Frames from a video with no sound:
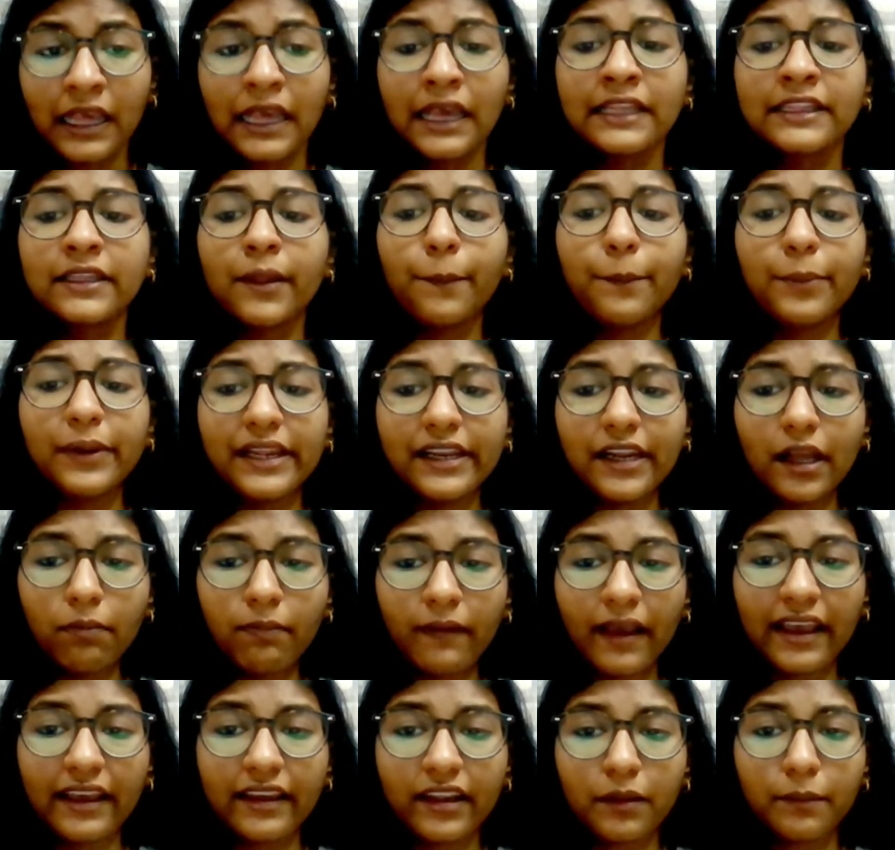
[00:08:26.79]
The prenup
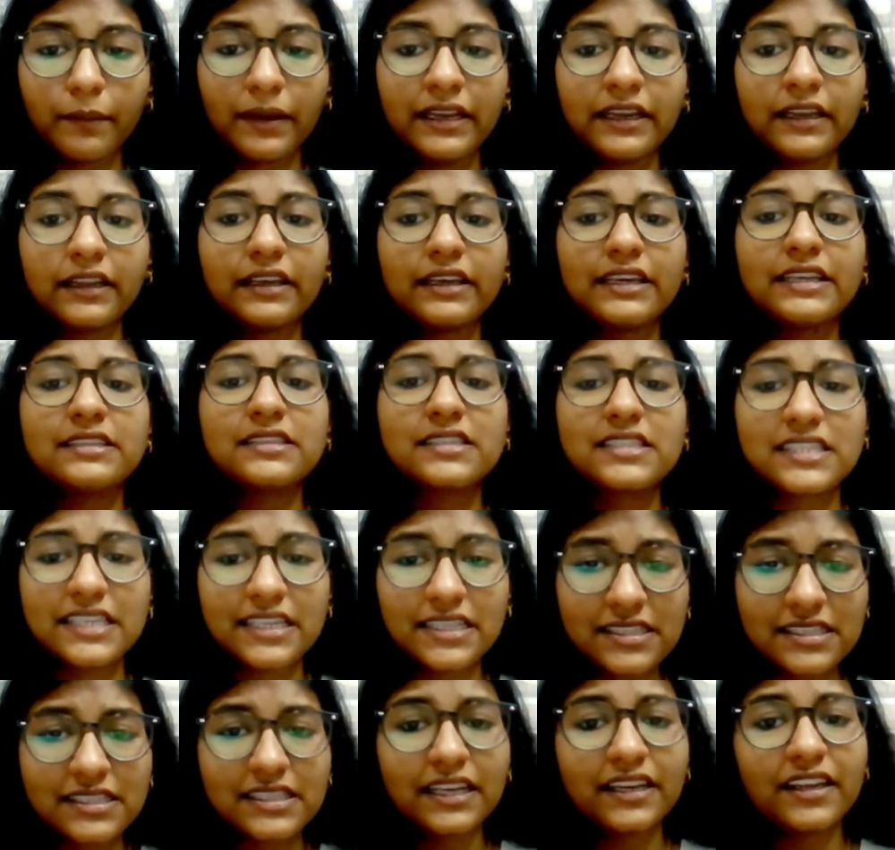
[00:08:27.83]
agreement,
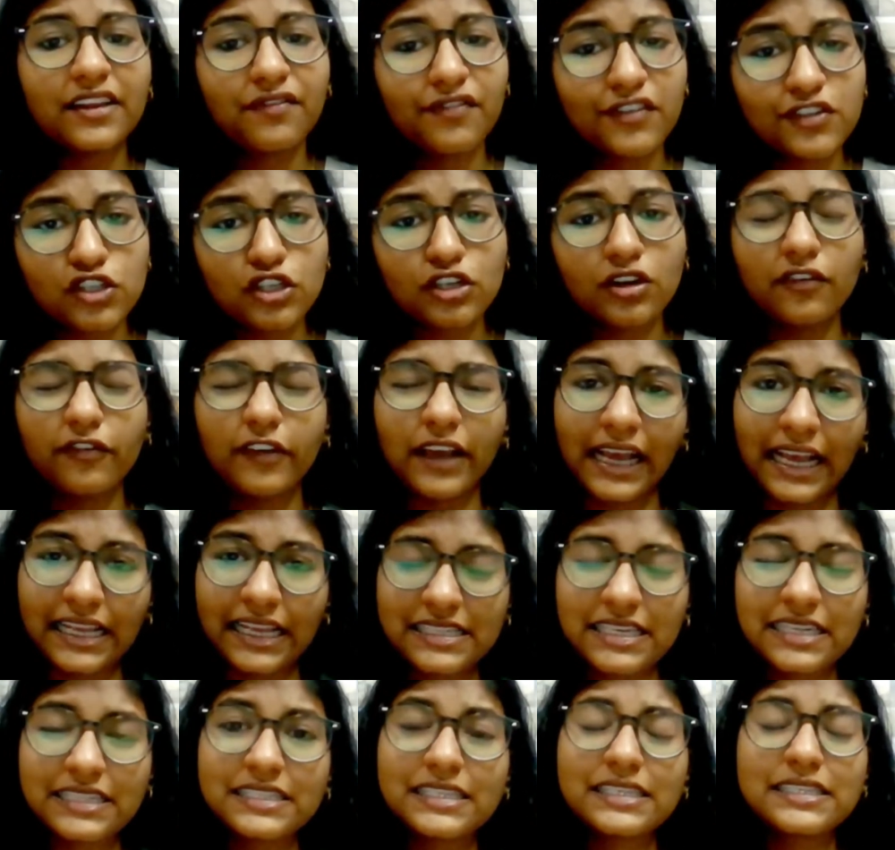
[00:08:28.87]
since the division of
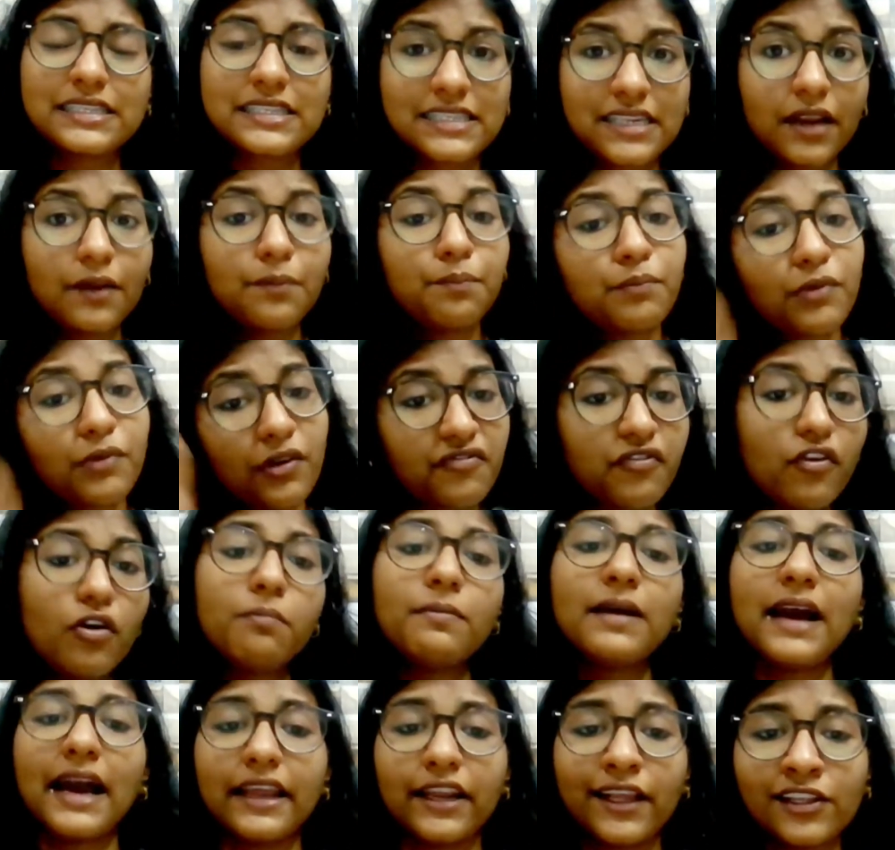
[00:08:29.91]
assets is done before
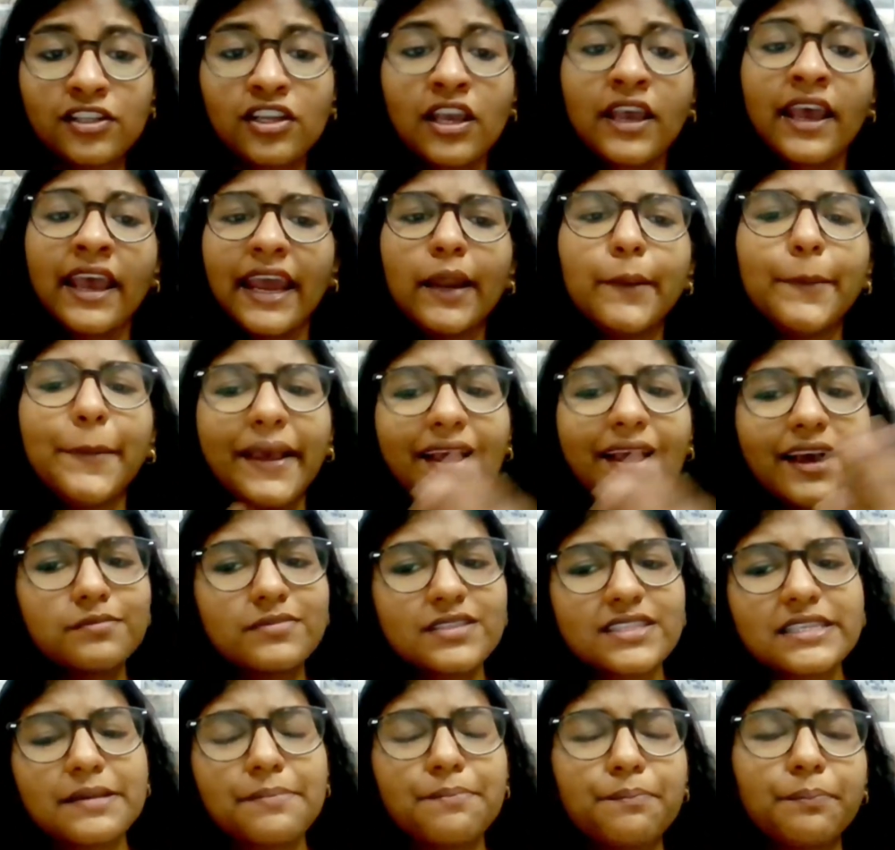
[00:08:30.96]
marriage, it becomes
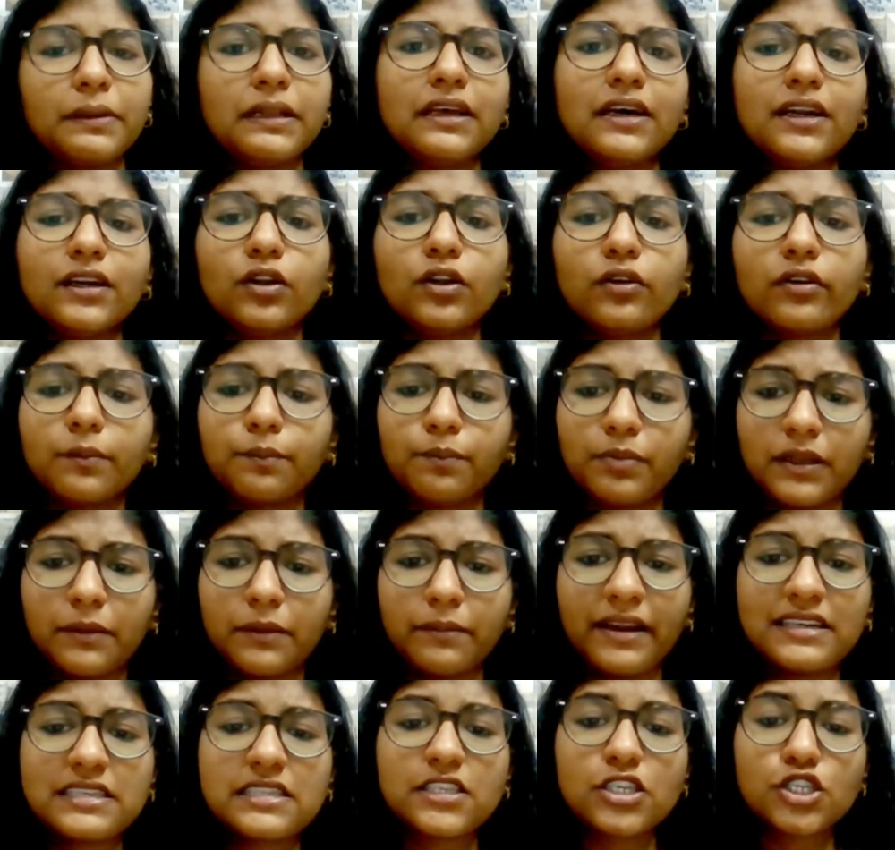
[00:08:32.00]
simpler to
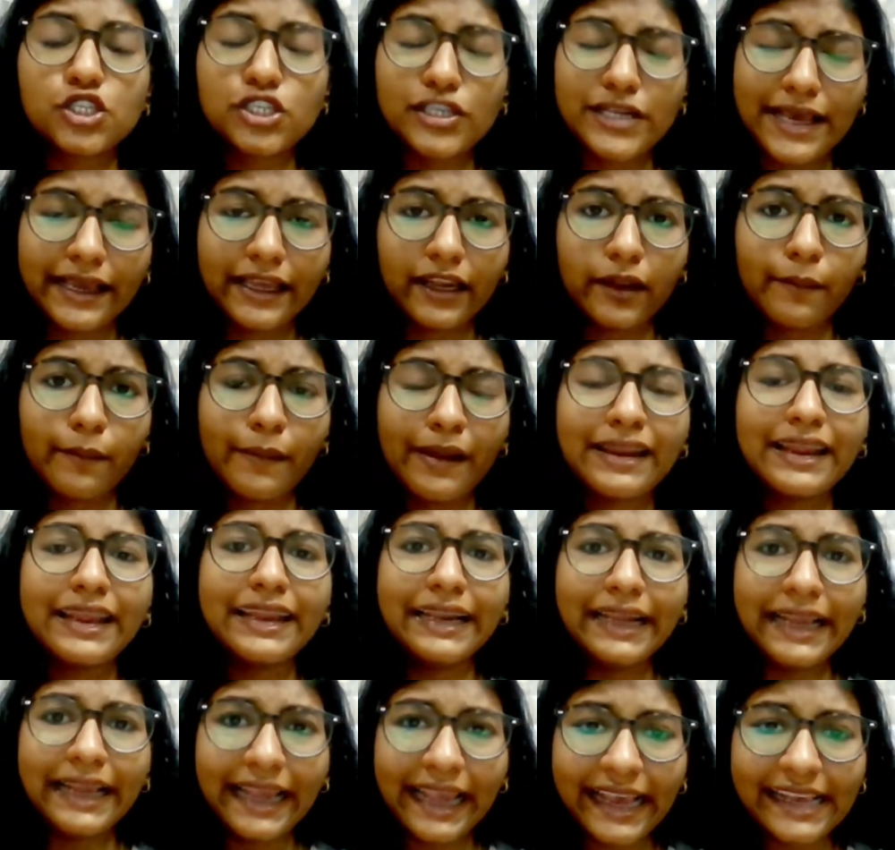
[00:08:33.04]
implement such an agreement
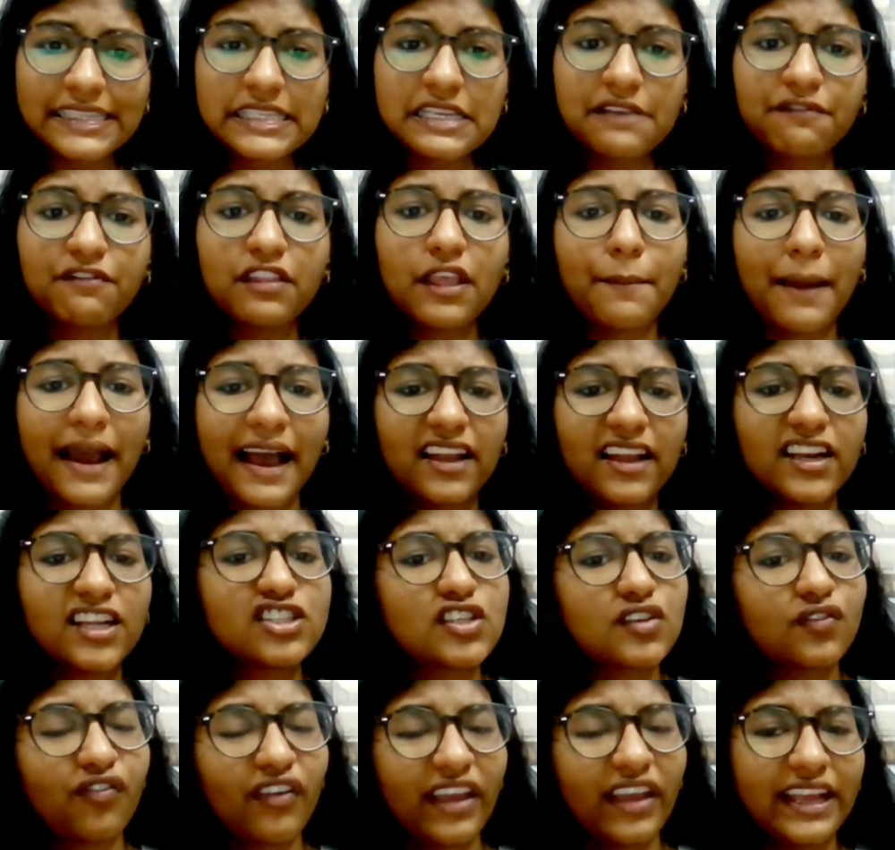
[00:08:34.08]
in case if the
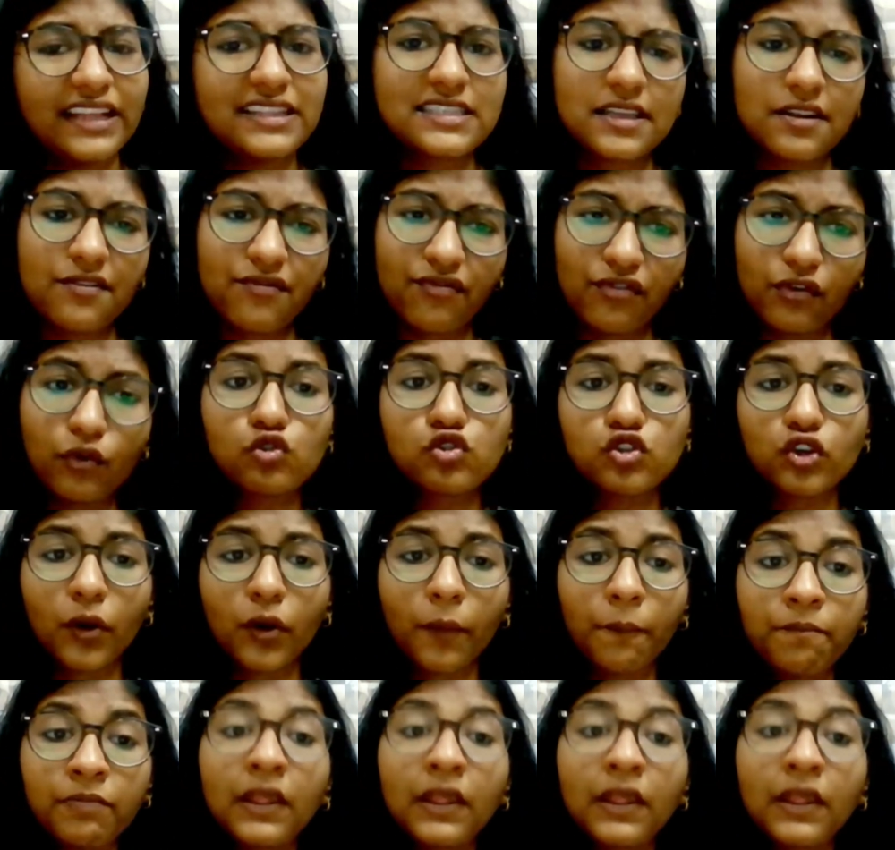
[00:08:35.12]
marriage fails in future.